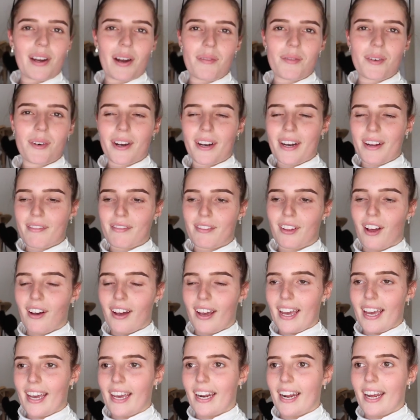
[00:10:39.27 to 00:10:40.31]
when I'm already
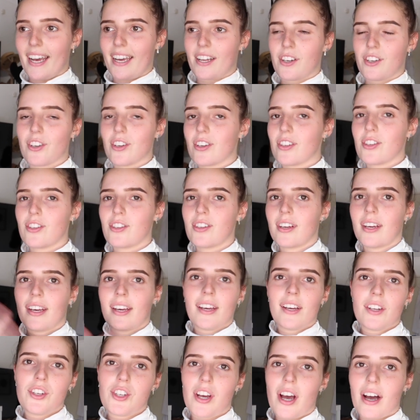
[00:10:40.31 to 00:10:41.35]
vlogging and I can just
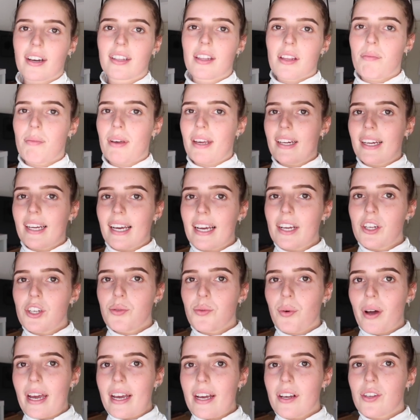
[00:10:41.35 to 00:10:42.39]
chuck them in each
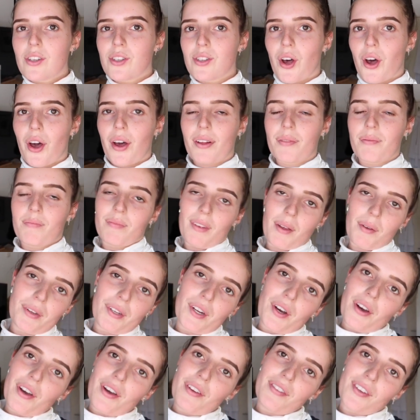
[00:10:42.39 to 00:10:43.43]
week. So let me
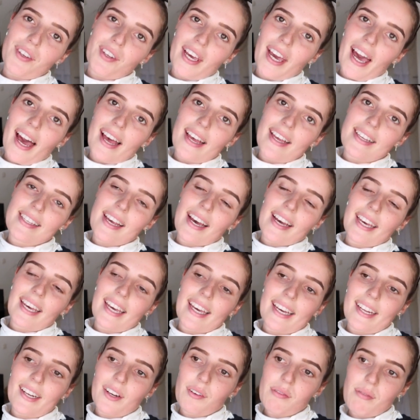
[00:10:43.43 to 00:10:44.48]
know if you guys are
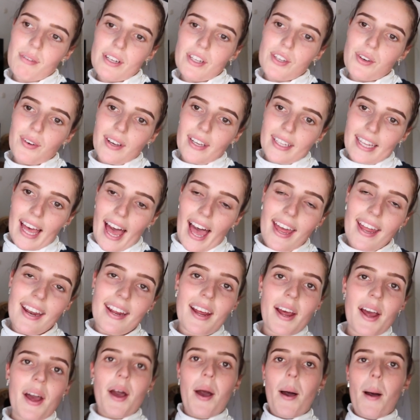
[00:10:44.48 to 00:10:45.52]
keen on me doing that.
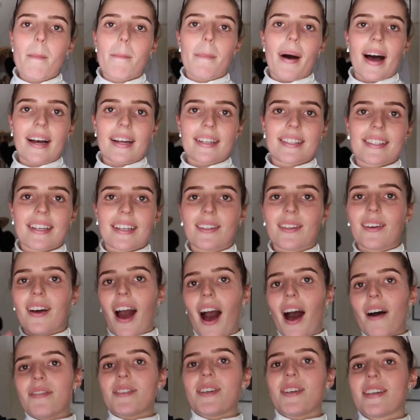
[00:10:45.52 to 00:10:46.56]
But look
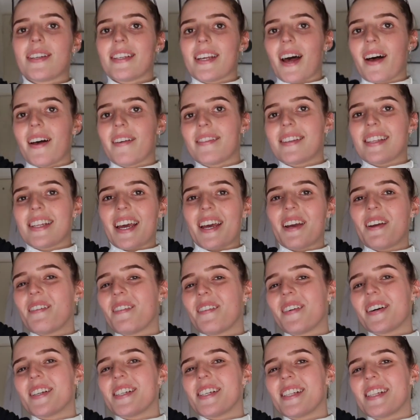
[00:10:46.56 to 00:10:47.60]
after yourselves. Thank you
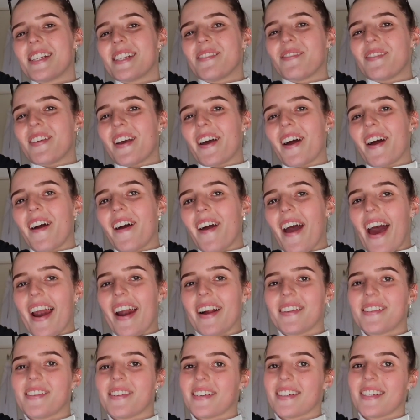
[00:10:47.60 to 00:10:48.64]
for watching this video and
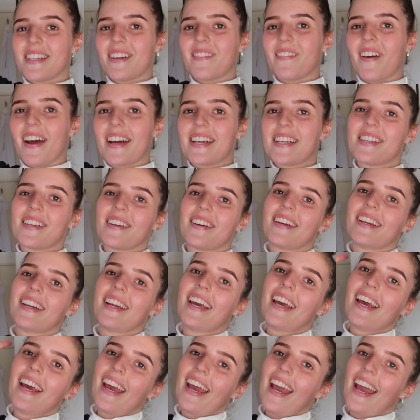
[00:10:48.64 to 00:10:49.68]
I'll talk to you very
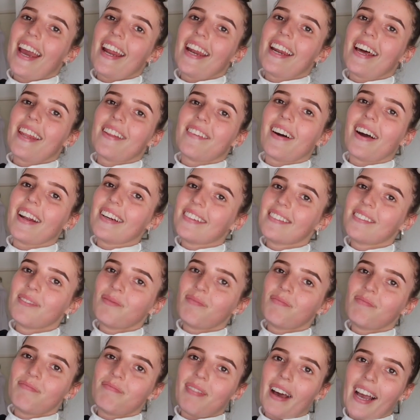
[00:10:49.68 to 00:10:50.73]
soon in another one.
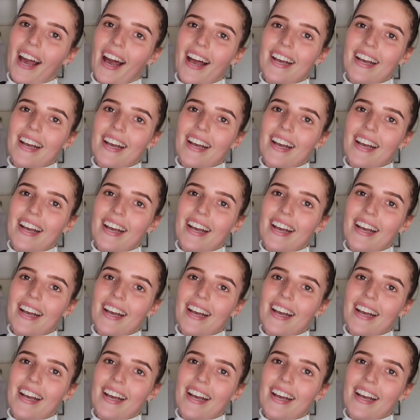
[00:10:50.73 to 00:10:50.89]
Bye